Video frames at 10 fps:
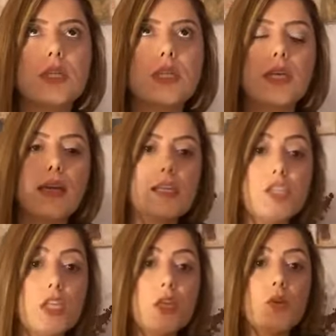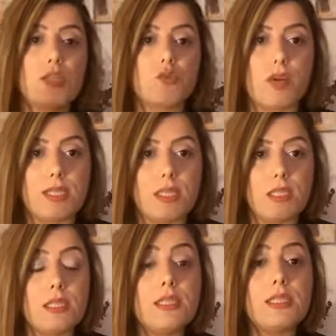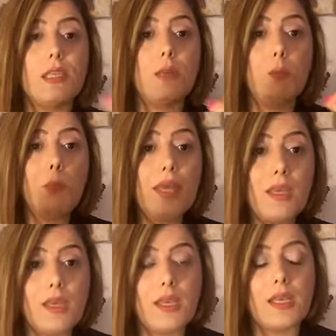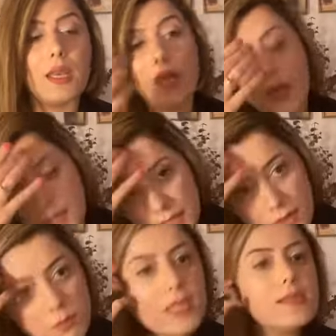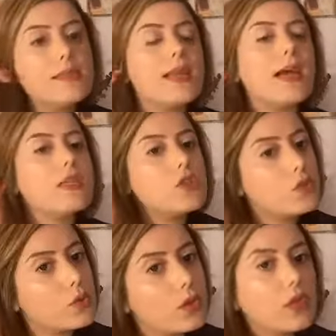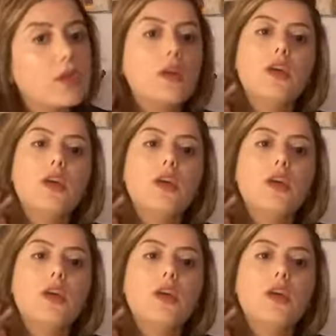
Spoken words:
continuous residency mean? It means that your